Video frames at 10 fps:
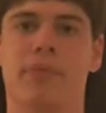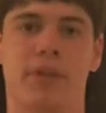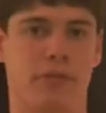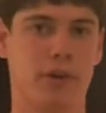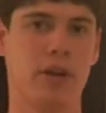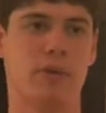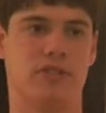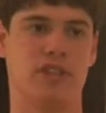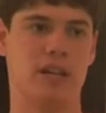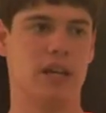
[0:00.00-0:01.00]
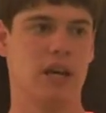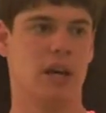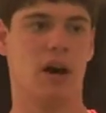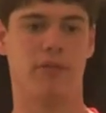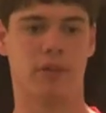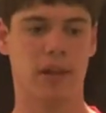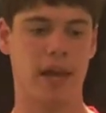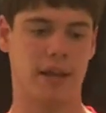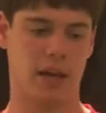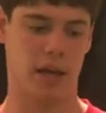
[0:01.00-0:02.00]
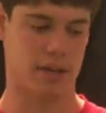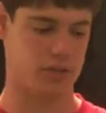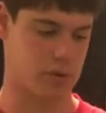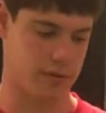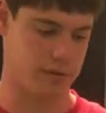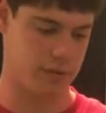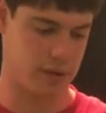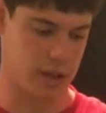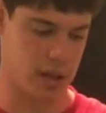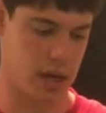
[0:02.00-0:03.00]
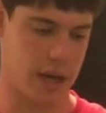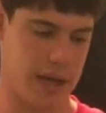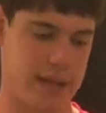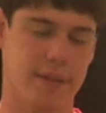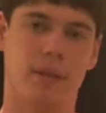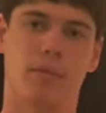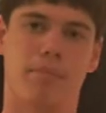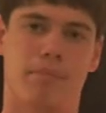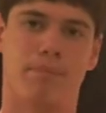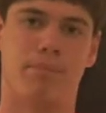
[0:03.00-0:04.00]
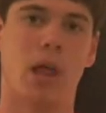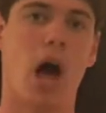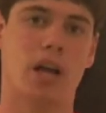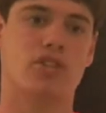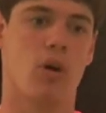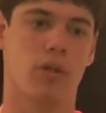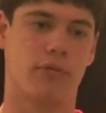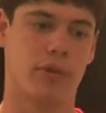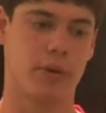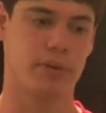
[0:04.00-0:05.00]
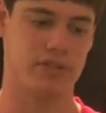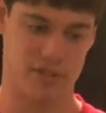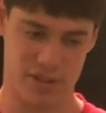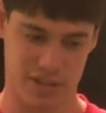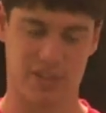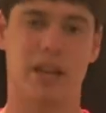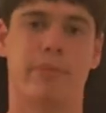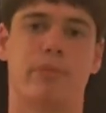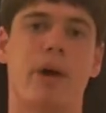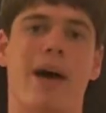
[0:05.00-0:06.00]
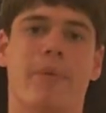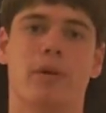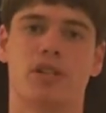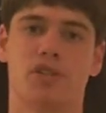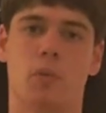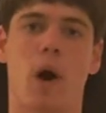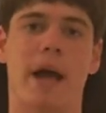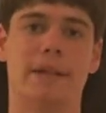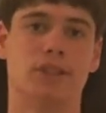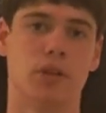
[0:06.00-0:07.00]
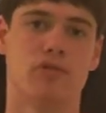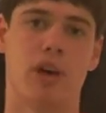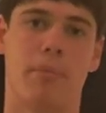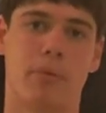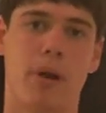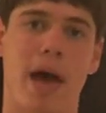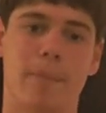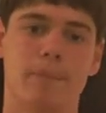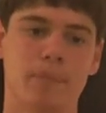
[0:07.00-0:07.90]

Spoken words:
The frequency of the light it blocks all the frequencies except red, which is why it shows up red.